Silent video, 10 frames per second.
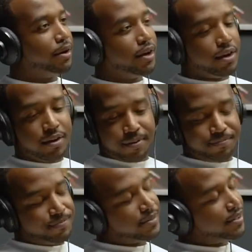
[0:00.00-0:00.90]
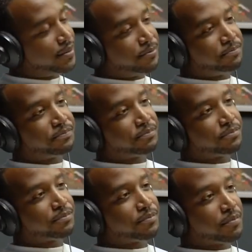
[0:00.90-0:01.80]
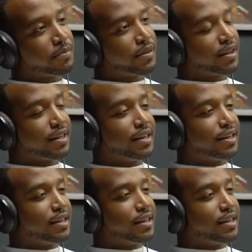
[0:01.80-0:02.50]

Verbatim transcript: Well, yeah, then you're gonna get a hundred k wedding for like fifty k.